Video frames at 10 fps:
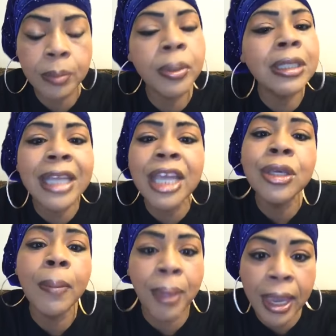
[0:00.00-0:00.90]
But they're
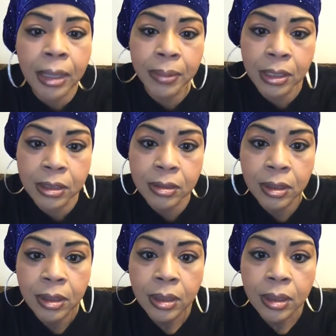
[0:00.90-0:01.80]
your babies.
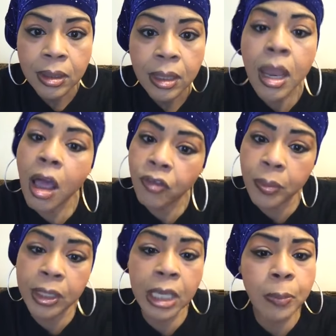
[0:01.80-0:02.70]
Love them
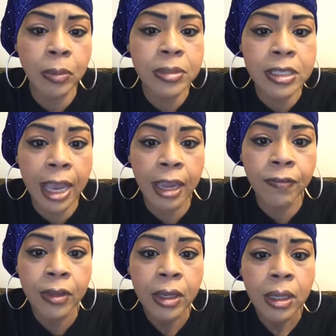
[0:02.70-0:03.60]
and keep them safe.